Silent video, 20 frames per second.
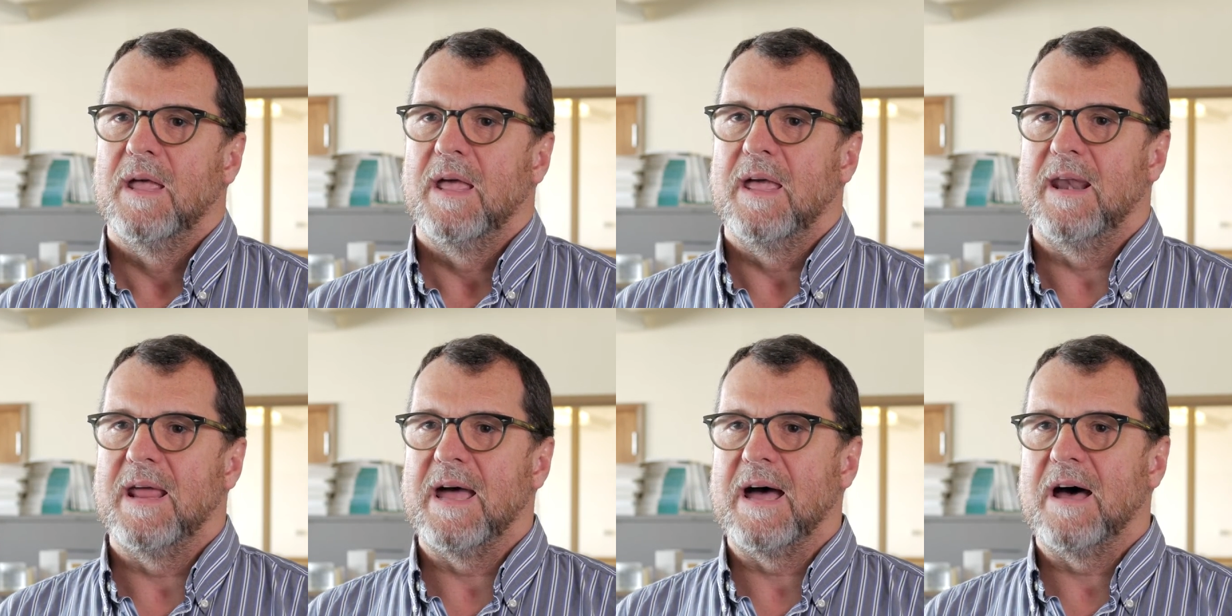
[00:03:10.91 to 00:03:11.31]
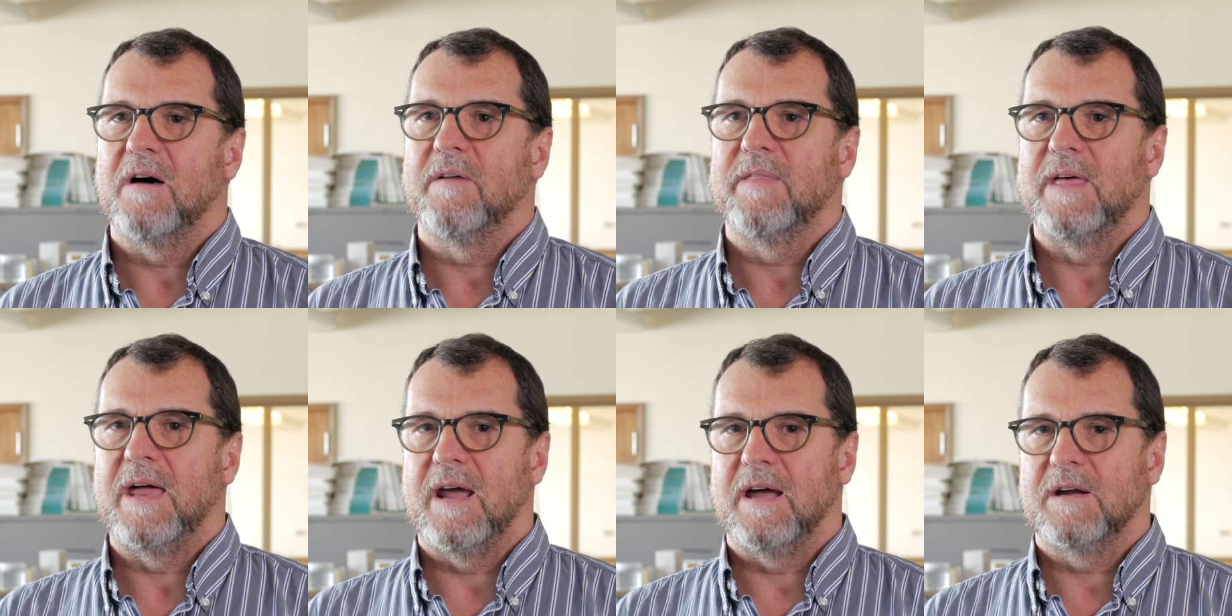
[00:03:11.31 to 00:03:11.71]
and
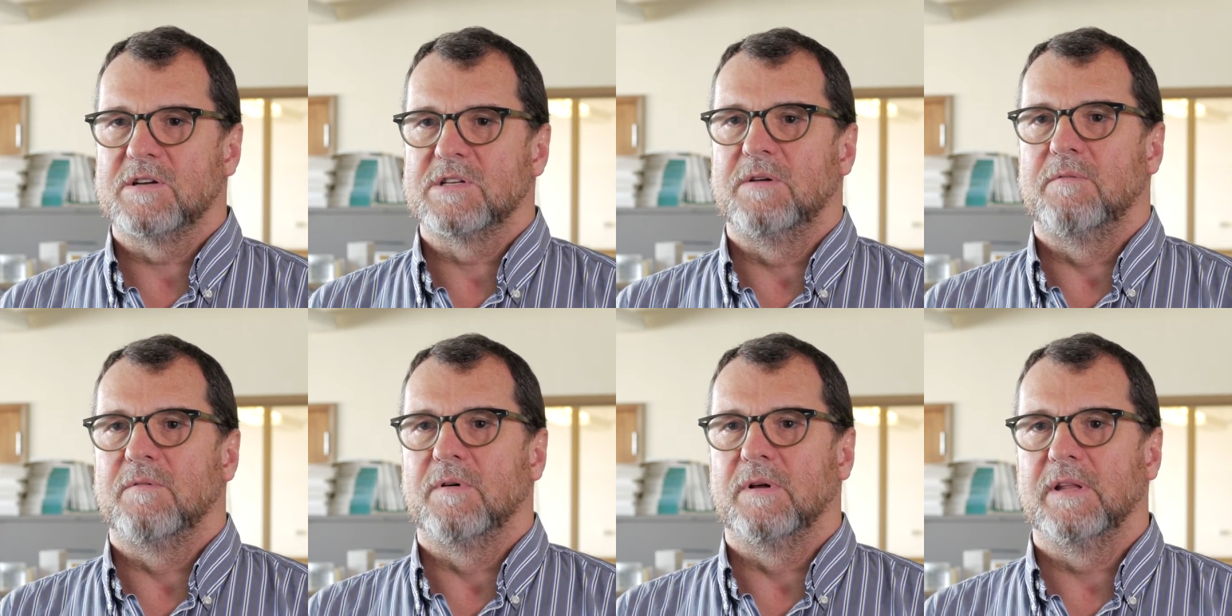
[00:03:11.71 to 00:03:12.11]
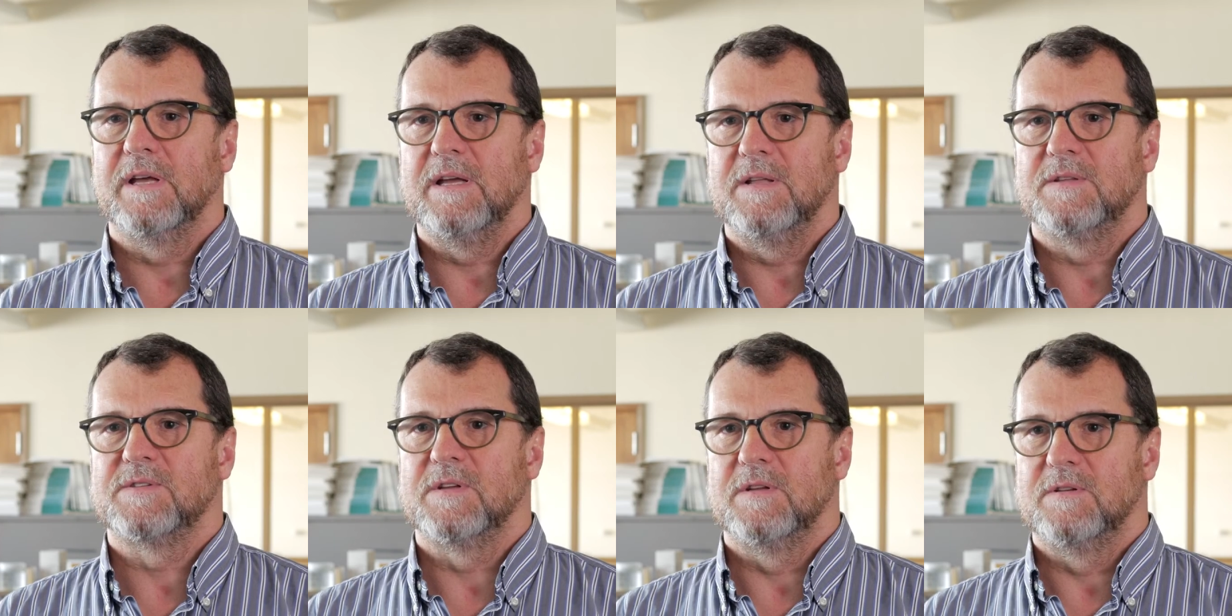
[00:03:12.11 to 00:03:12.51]
how that actually
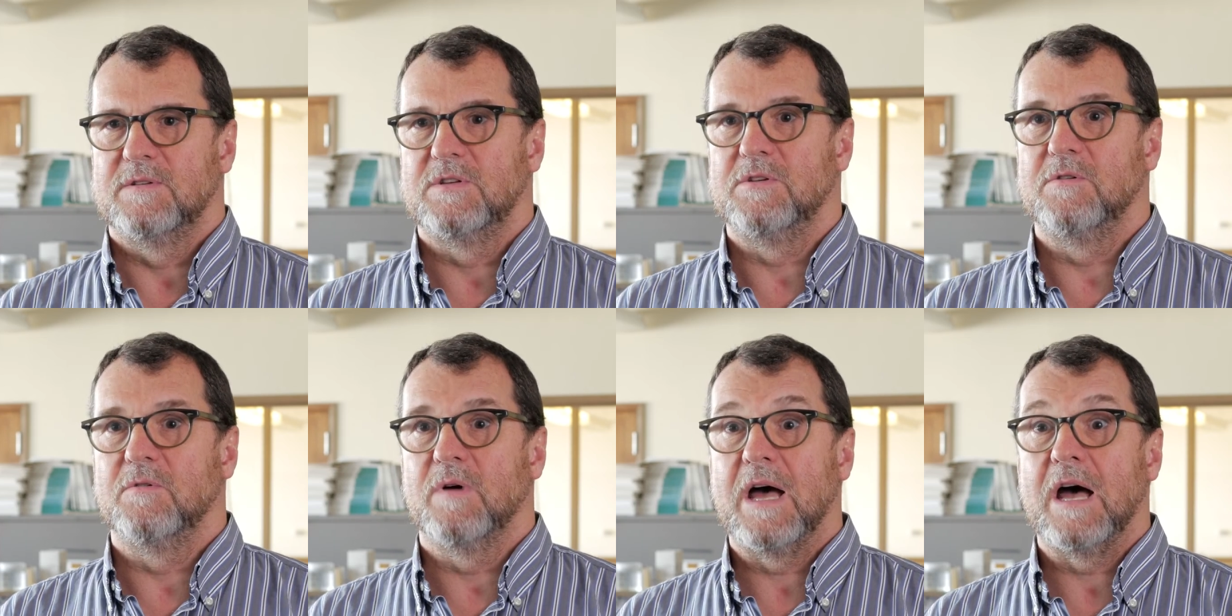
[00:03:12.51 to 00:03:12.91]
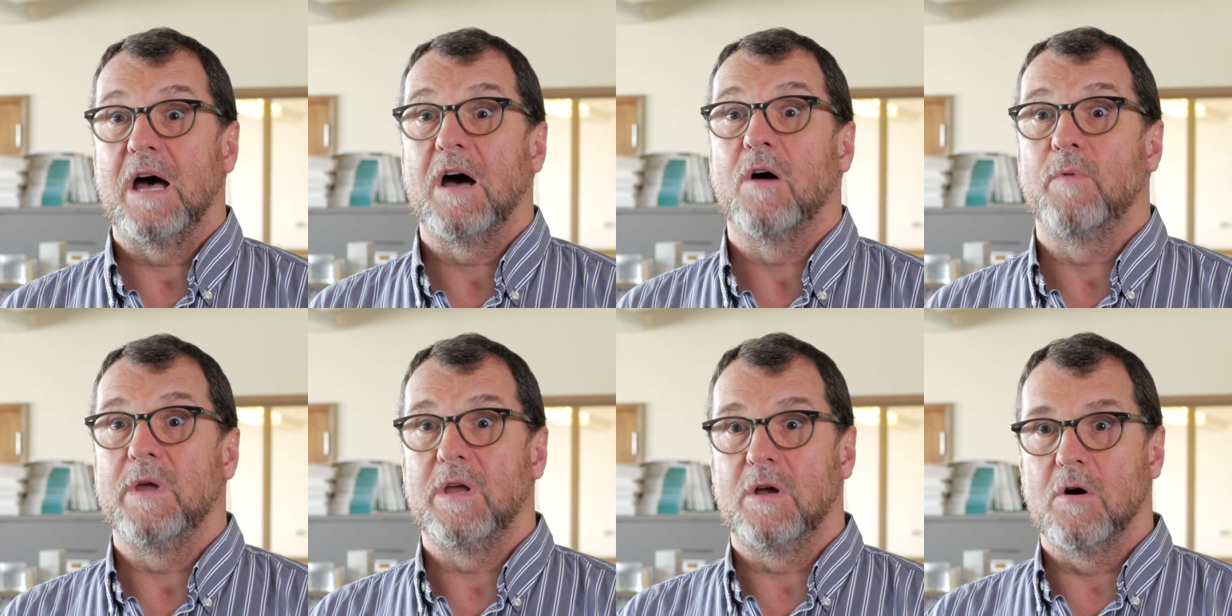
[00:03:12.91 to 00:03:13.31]
relates into
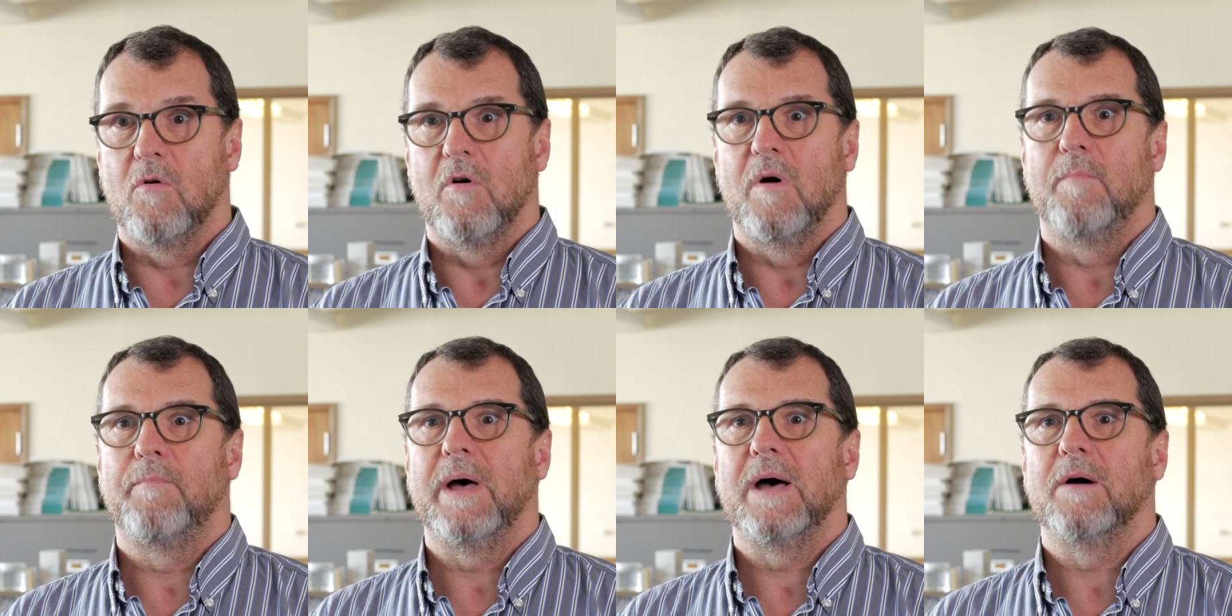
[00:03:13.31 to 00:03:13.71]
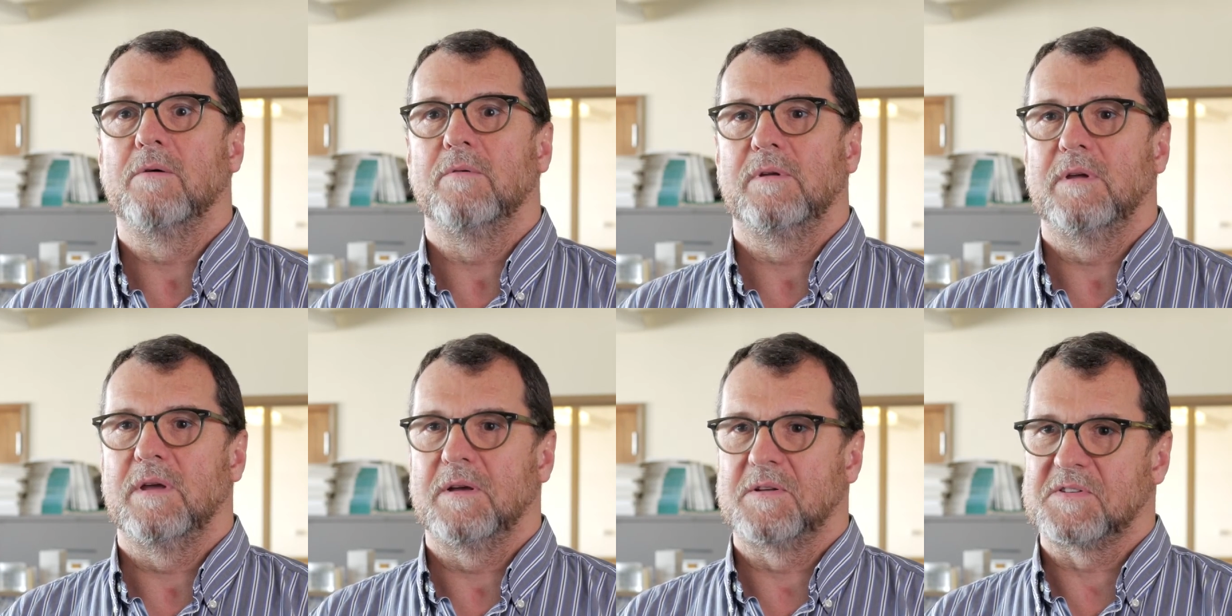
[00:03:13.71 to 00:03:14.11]
how we go
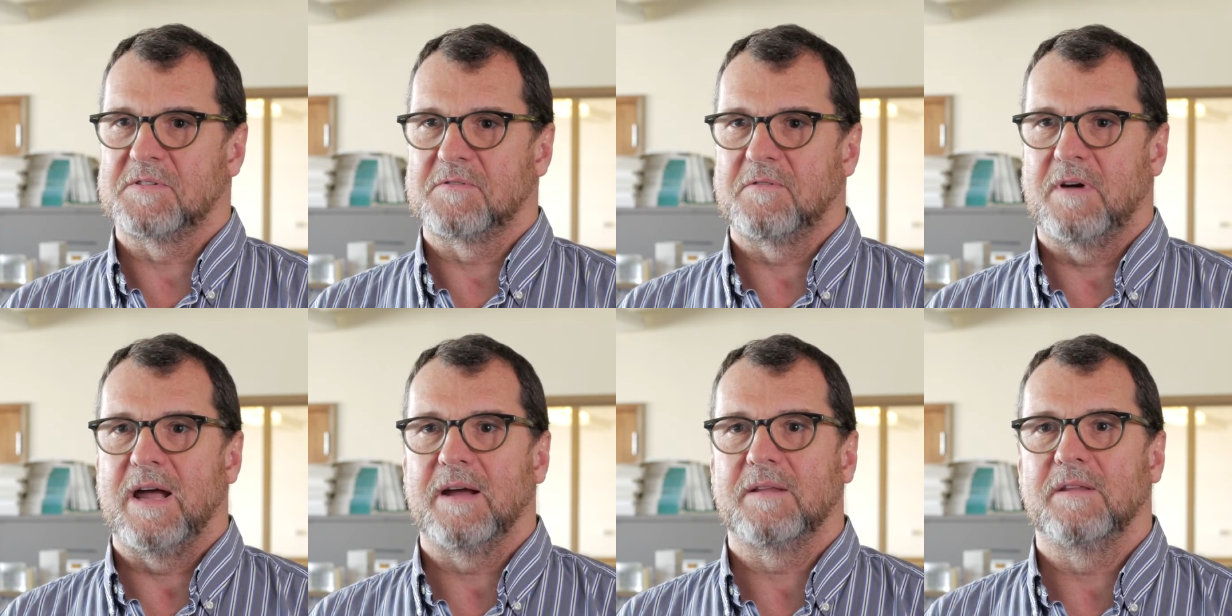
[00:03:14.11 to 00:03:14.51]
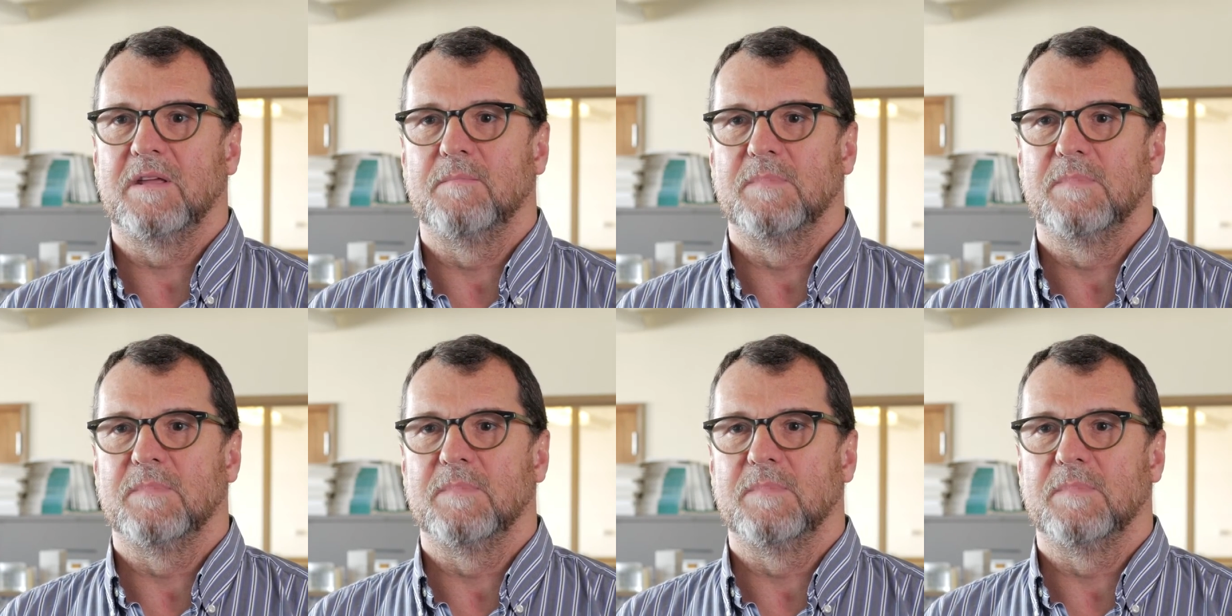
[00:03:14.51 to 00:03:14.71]
about extracting